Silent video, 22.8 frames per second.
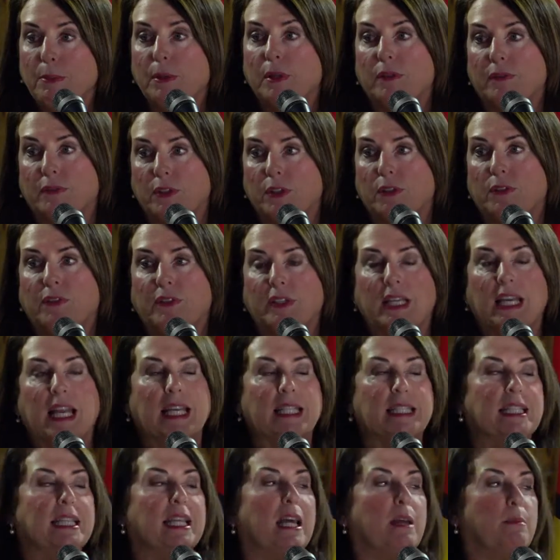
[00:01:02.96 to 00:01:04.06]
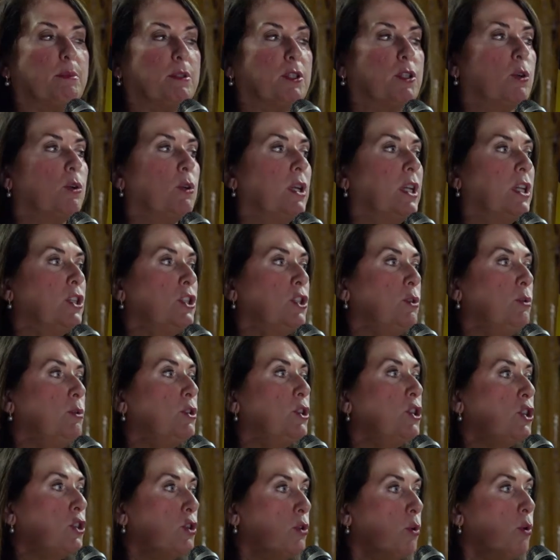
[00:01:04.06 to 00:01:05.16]
what is important for the Canadian province,
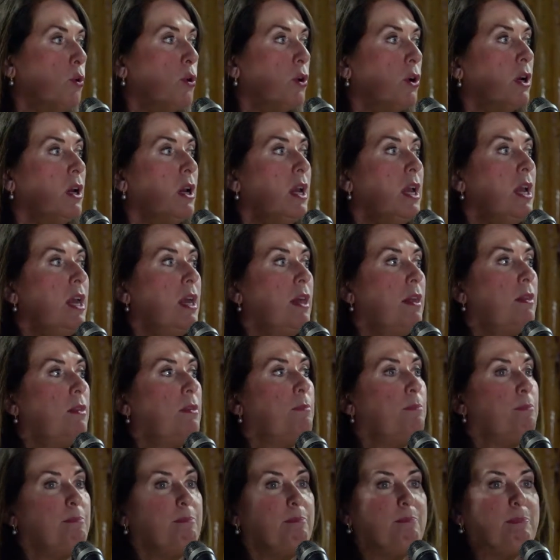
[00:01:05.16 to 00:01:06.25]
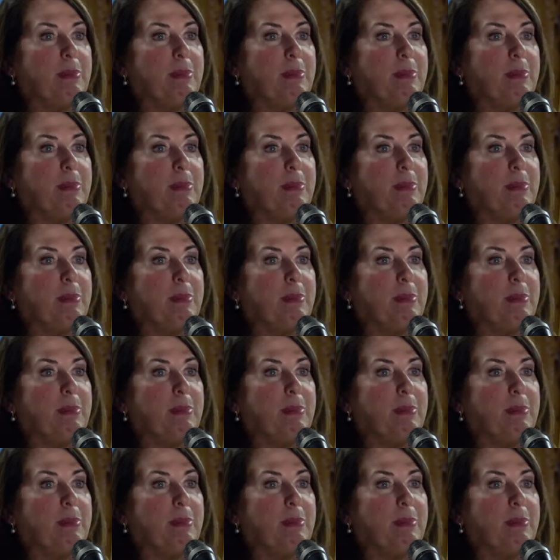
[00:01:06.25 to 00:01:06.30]
Minister Cody explained,